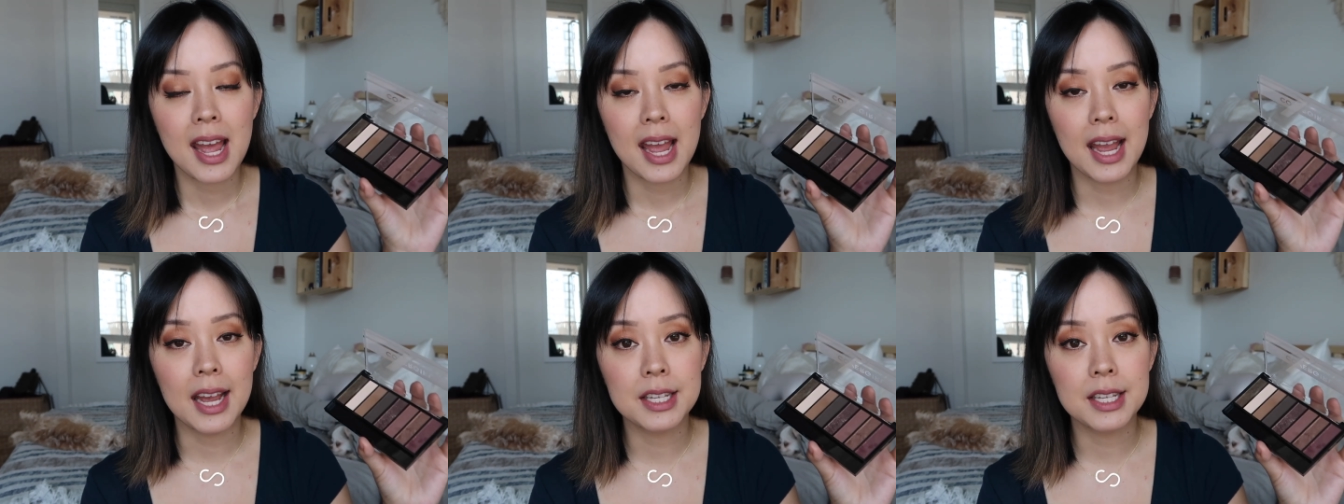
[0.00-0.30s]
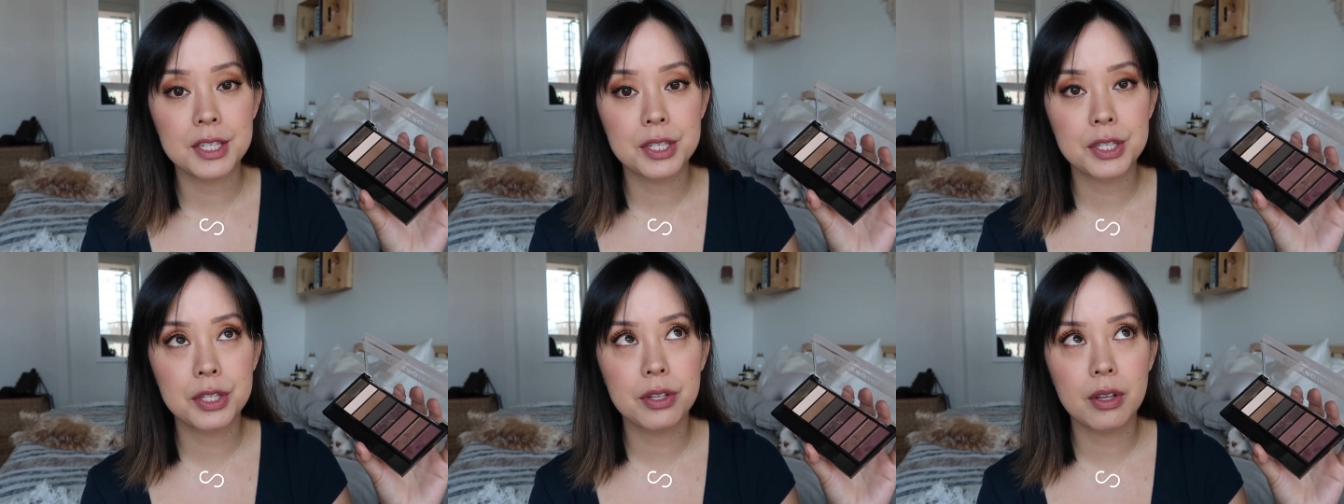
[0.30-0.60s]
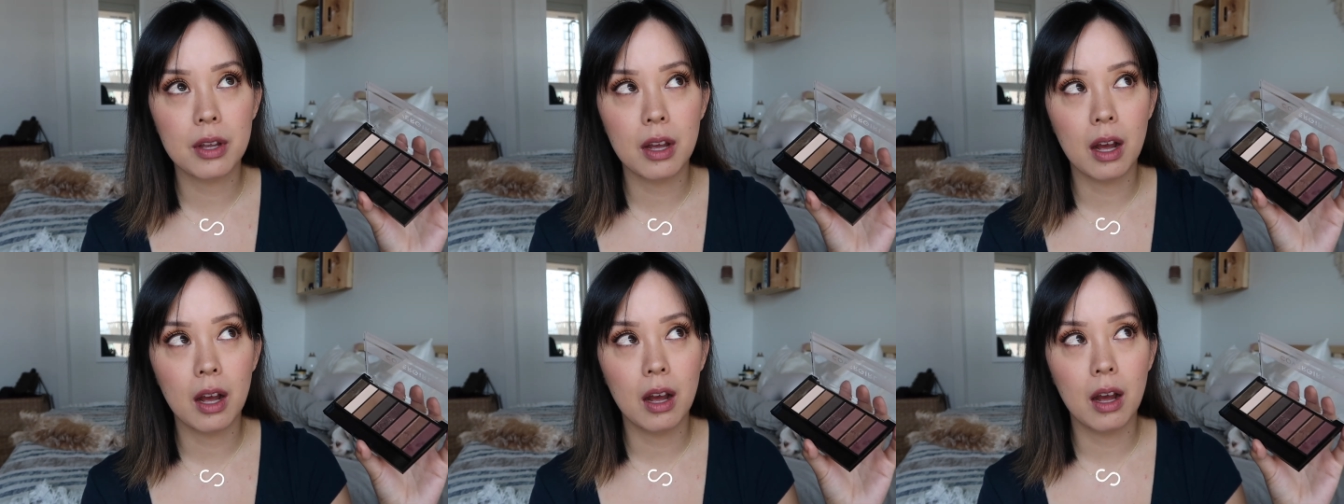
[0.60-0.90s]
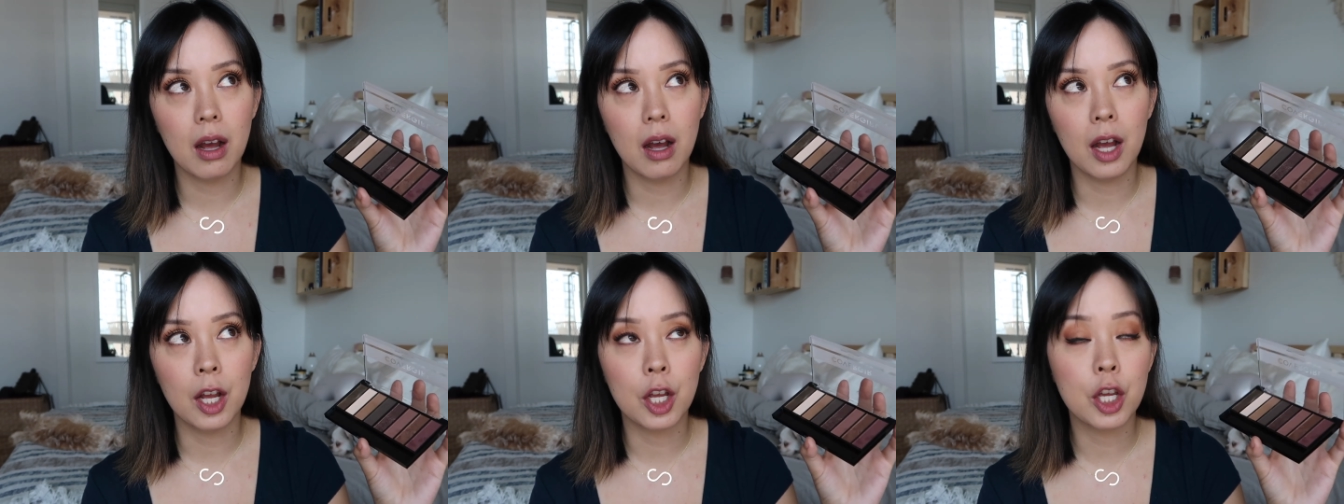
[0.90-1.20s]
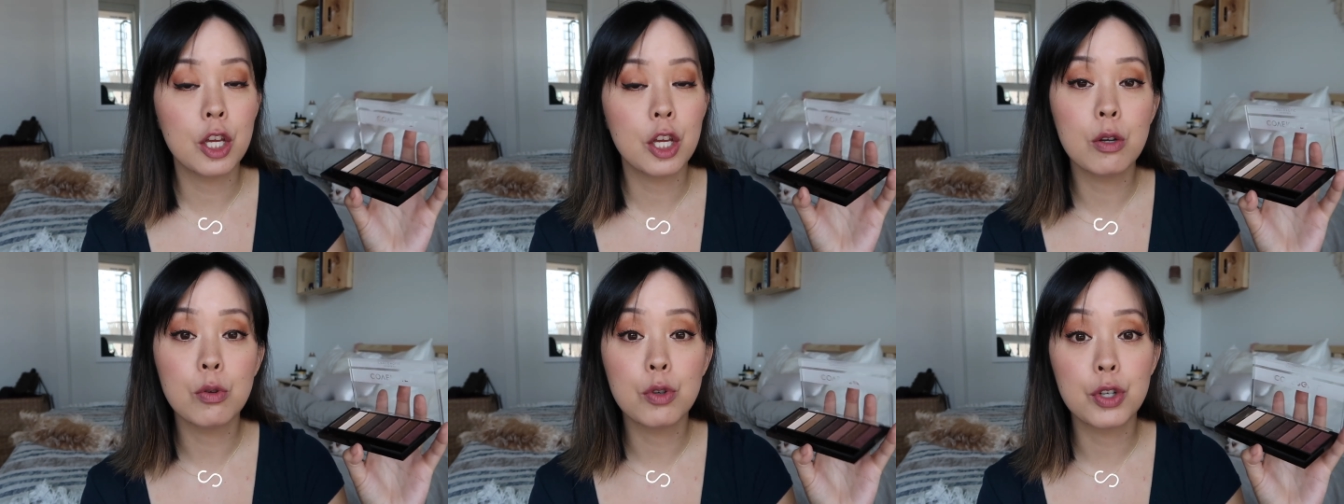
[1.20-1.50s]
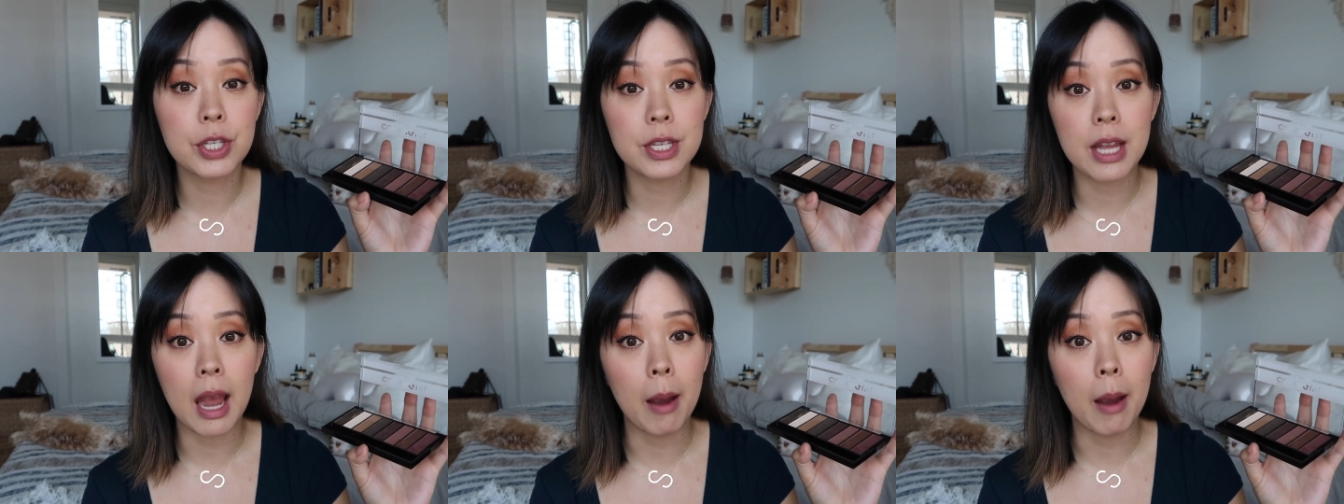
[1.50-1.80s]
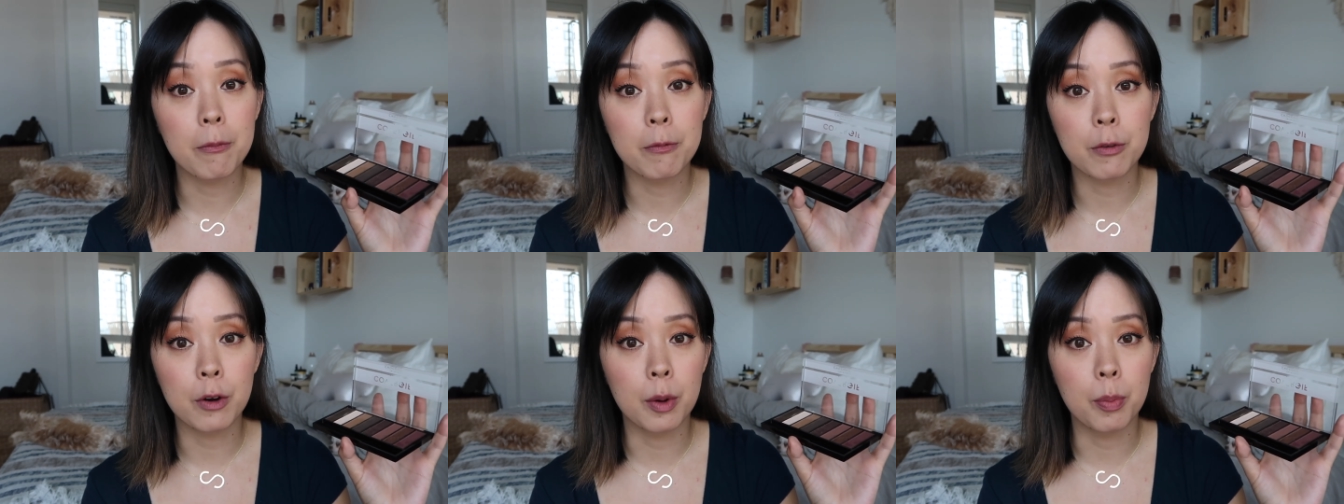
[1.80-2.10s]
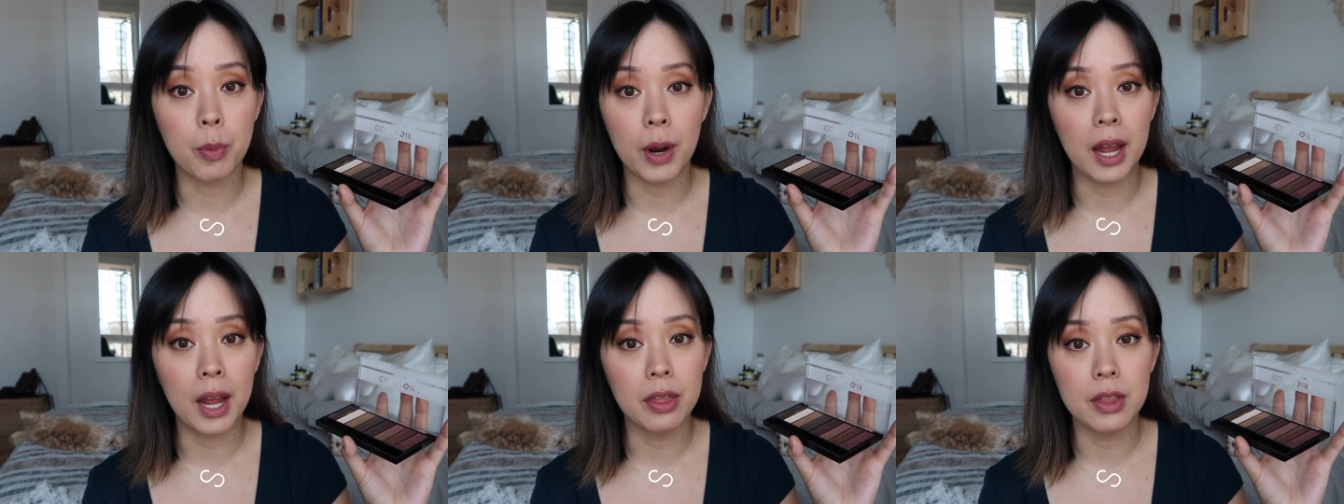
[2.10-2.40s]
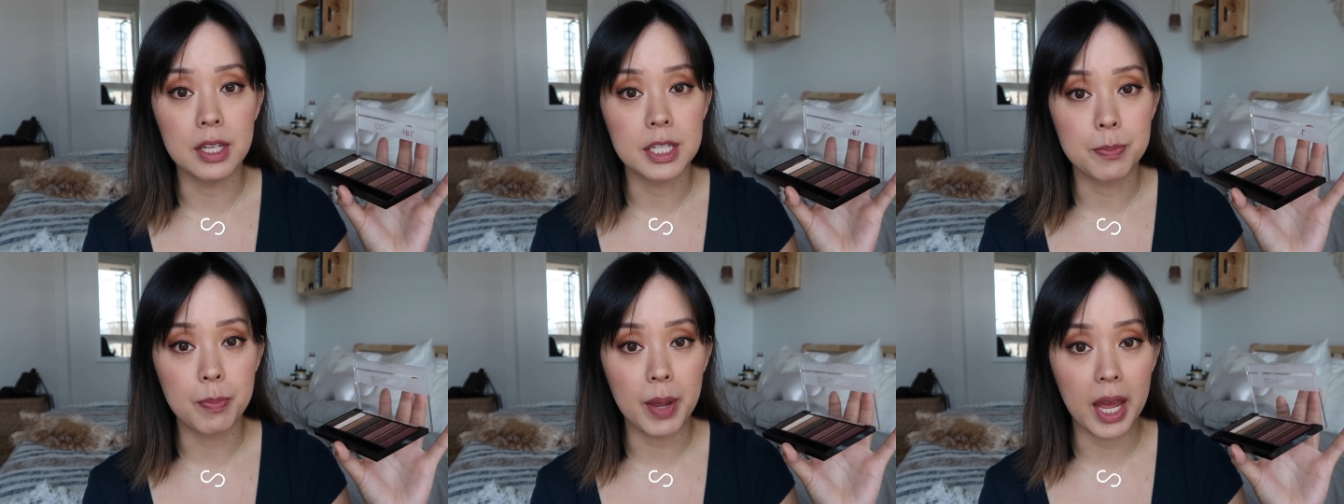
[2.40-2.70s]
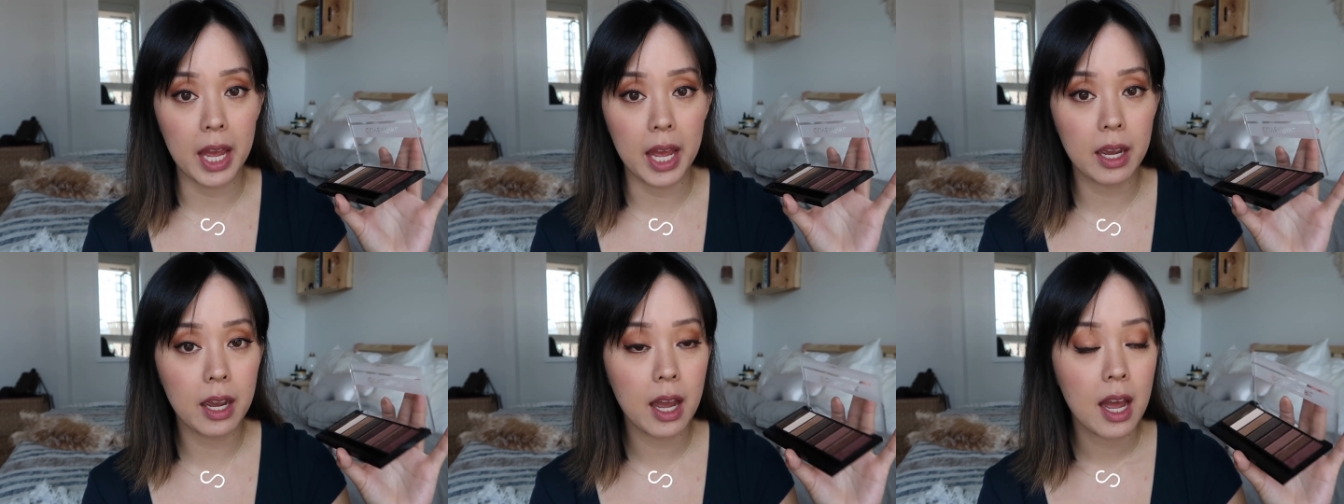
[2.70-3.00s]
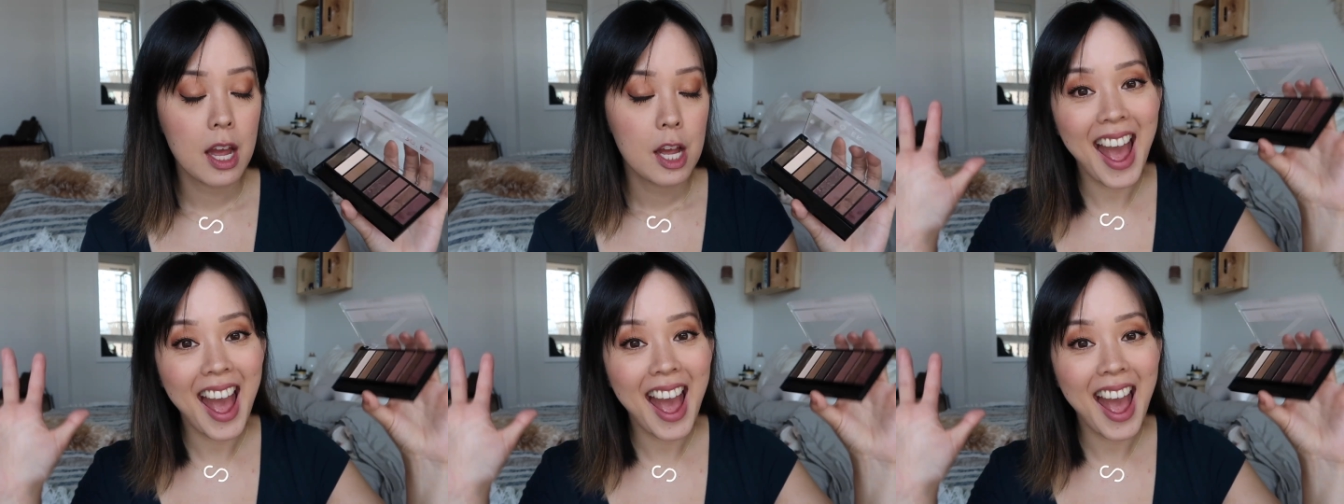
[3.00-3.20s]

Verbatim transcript: It's a huge step for a brand this big.